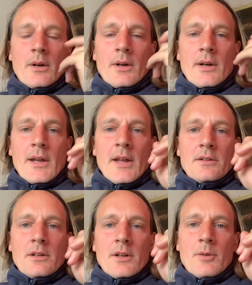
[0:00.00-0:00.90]
I had
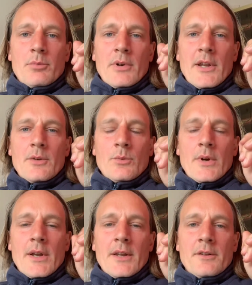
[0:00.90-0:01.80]
like a
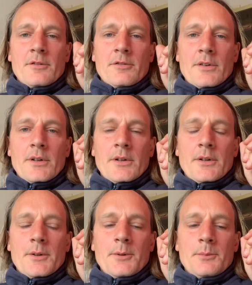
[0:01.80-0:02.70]
brainwave,
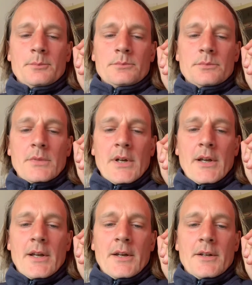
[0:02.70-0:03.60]
um,
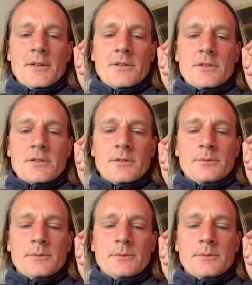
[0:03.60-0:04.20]
and